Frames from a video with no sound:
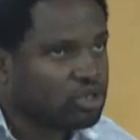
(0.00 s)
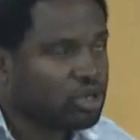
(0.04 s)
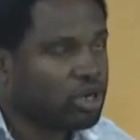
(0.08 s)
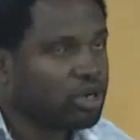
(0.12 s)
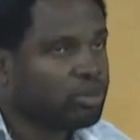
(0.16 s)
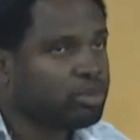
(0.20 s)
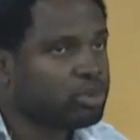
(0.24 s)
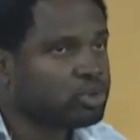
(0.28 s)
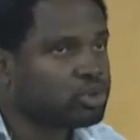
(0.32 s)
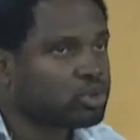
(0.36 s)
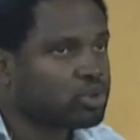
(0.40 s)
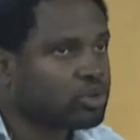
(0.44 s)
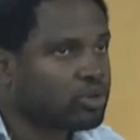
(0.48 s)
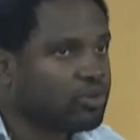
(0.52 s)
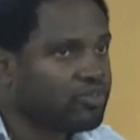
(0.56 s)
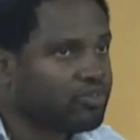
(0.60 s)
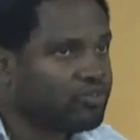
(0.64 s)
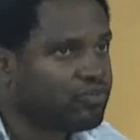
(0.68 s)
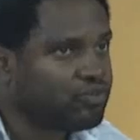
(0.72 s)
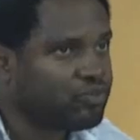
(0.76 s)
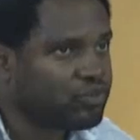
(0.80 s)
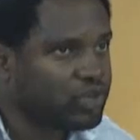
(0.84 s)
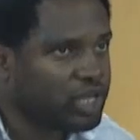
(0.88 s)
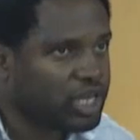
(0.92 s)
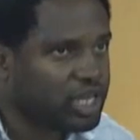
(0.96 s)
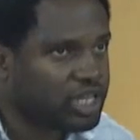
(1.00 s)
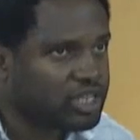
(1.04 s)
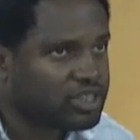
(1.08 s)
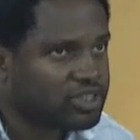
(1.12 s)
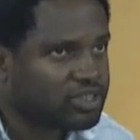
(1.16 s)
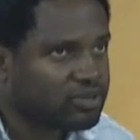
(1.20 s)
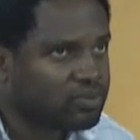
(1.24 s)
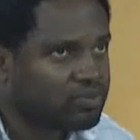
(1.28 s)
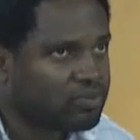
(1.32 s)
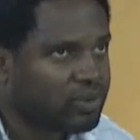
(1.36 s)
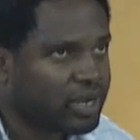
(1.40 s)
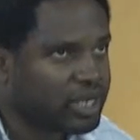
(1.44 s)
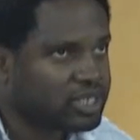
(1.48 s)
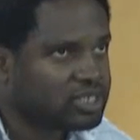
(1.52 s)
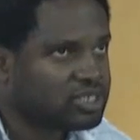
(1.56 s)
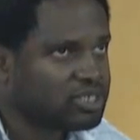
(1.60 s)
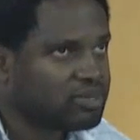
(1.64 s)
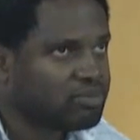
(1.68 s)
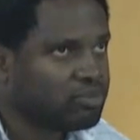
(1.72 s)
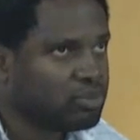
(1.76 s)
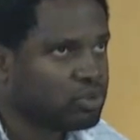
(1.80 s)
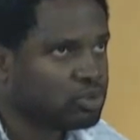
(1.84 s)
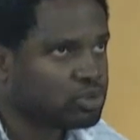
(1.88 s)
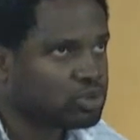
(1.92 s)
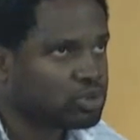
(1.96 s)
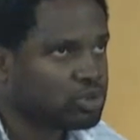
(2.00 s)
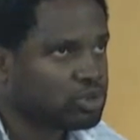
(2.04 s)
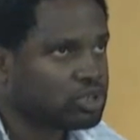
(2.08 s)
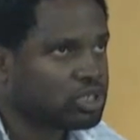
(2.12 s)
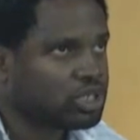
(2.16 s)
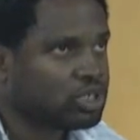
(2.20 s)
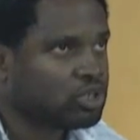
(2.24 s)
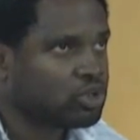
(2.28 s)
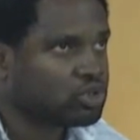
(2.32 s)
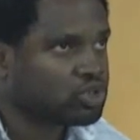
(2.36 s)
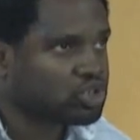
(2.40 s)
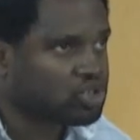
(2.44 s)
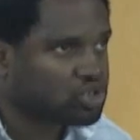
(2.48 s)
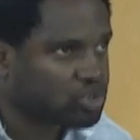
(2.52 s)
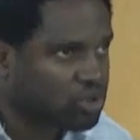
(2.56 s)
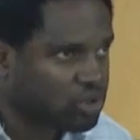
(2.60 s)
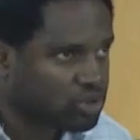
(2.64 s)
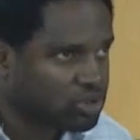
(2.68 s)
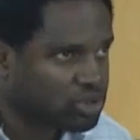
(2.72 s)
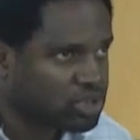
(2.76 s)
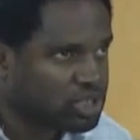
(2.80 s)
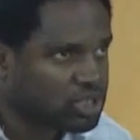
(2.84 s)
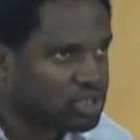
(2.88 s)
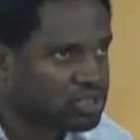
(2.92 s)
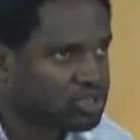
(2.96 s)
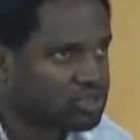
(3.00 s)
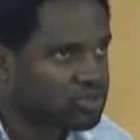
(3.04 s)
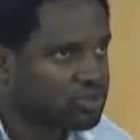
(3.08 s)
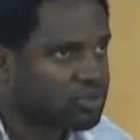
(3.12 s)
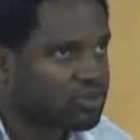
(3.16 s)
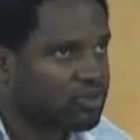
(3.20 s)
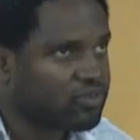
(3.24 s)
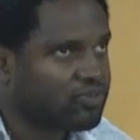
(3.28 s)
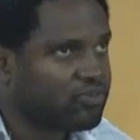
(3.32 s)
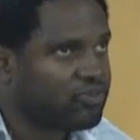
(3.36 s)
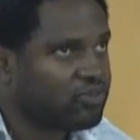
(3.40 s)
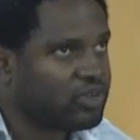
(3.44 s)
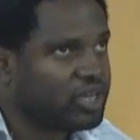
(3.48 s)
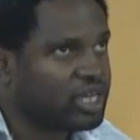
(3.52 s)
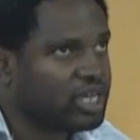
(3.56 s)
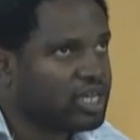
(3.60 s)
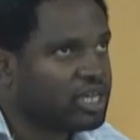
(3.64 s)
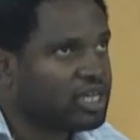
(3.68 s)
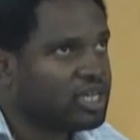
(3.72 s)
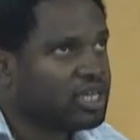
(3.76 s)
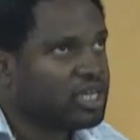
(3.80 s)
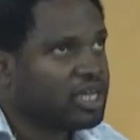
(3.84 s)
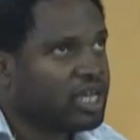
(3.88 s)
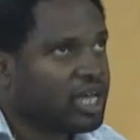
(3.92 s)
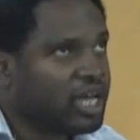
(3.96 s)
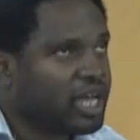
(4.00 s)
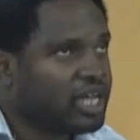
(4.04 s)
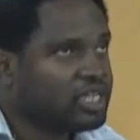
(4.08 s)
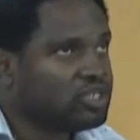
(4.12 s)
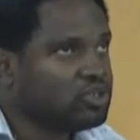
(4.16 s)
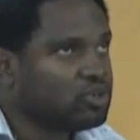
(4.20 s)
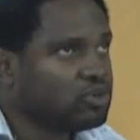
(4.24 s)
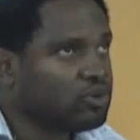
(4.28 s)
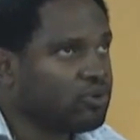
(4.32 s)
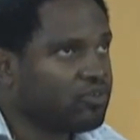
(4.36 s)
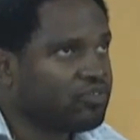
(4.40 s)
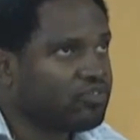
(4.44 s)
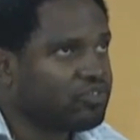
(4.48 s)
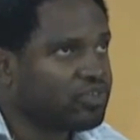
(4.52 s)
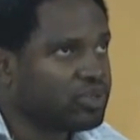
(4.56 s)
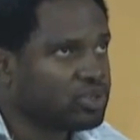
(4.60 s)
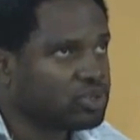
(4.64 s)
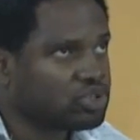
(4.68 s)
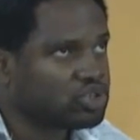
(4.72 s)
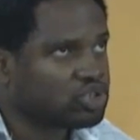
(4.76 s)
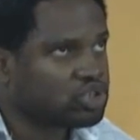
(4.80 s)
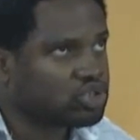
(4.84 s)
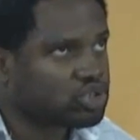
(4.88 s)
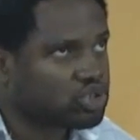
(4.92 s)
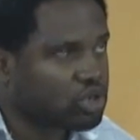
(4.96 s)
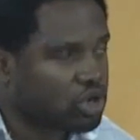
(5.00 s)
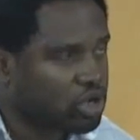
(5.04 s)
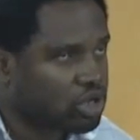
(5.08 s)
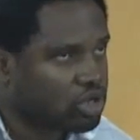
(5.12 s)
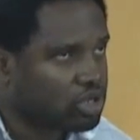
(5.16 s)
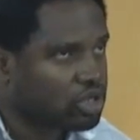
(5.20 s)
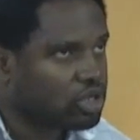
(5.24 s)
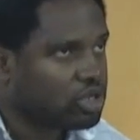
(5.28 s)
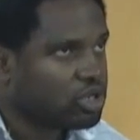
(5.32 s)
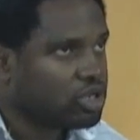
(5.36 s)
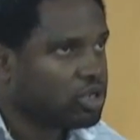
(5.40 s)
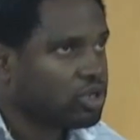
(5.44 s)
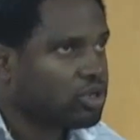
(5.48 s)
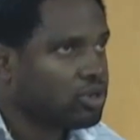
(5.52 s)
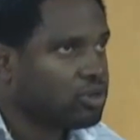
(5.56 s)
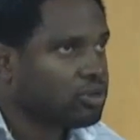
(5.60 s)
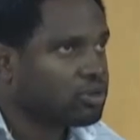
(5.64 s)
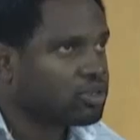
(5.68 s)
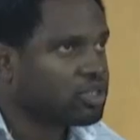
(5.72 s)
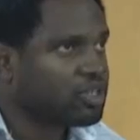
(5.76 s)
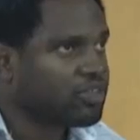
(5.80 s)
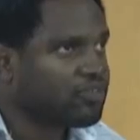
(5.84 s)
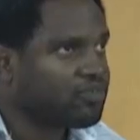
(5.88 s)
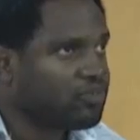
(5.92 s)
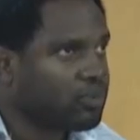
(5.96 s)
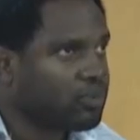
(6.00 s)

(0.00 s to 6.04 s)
You're able to convey the right emotion that your song needs to convey, and you don't feel stuck looking